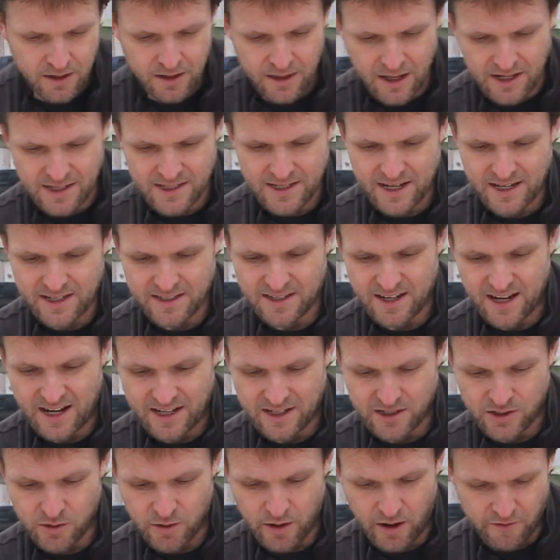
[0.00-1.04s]
This is
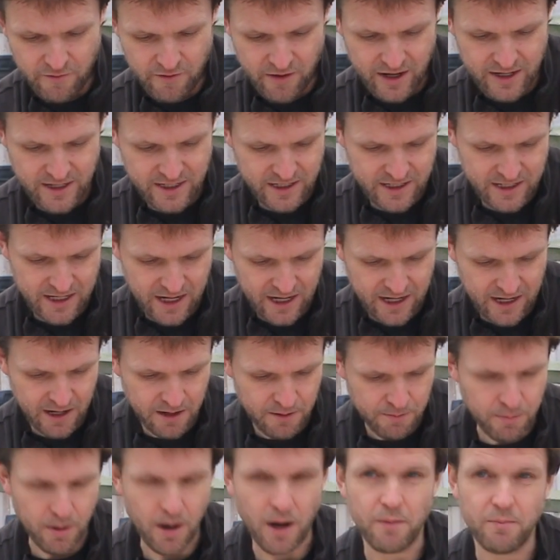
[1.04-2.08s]
actually a
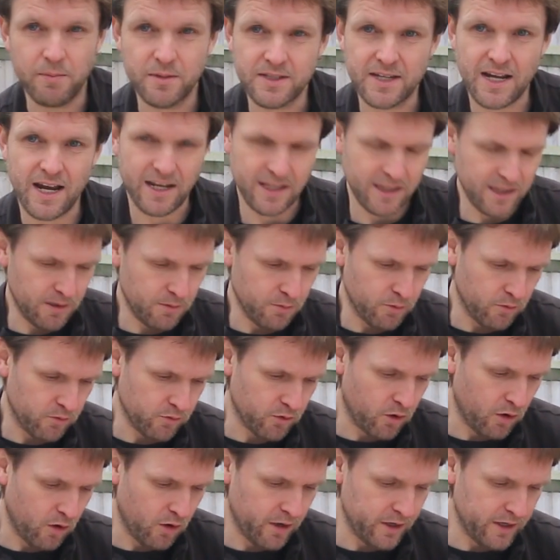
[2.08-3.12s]
vegetarian parmesan that
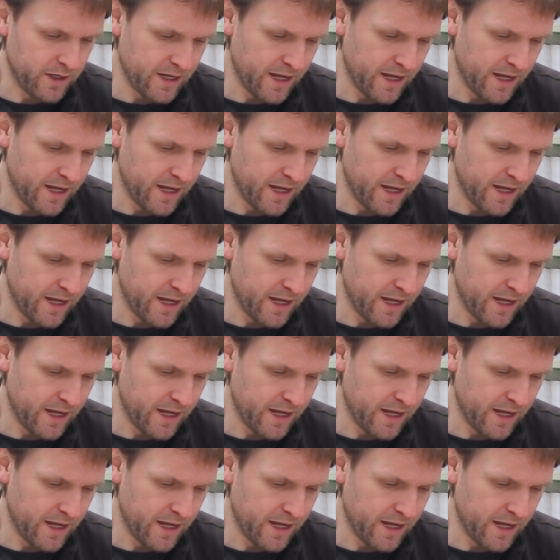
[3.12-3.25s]
we've got.